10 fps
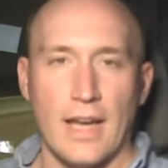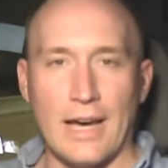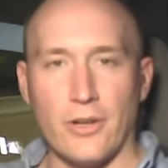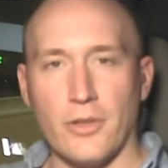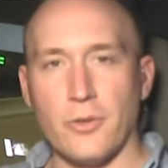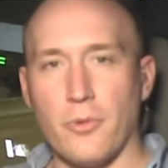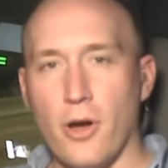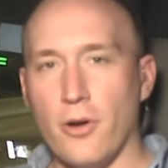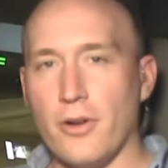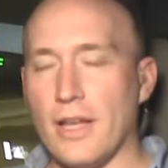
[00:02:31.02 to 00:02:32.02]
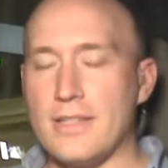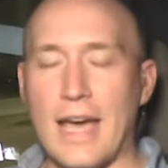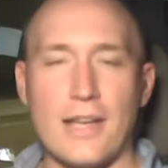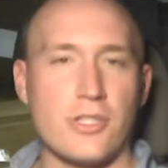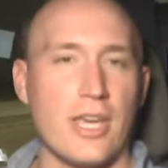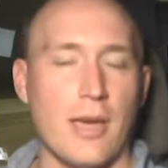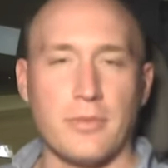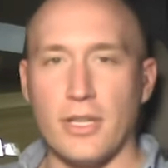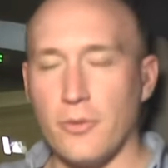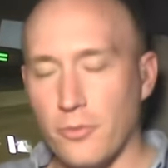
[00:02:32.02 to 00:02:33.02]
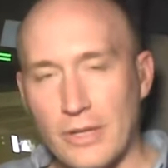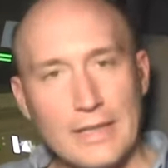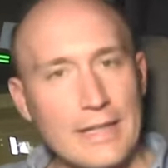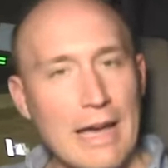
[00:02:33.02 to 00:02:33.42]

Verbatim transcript: out on the road, a dash cam can really